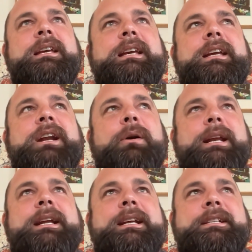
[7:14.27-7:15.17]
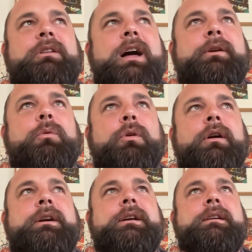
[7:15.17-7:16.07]
it's a lot of
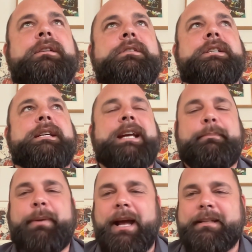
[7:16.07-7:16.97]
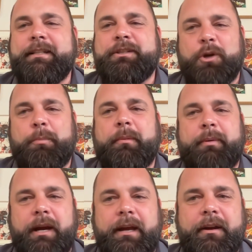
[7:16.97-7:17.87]
work to get past the sole
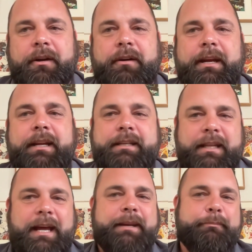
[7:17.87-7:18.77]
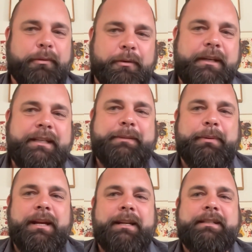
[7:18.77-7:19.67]
proprietor into that employee
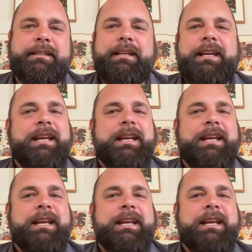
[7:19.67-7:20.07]
space.